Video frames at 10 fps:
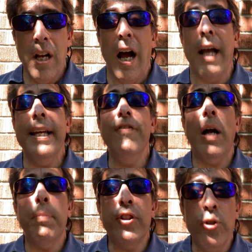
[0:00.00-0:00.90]
I can give you
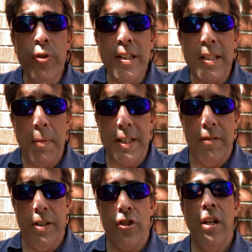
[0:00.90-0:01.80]
opportunities to make you
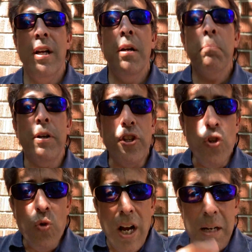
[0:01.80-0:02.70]
rich, but
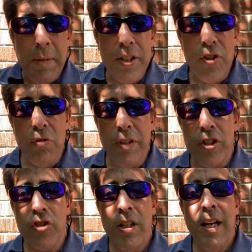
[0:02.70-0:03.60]
you got to make you rich.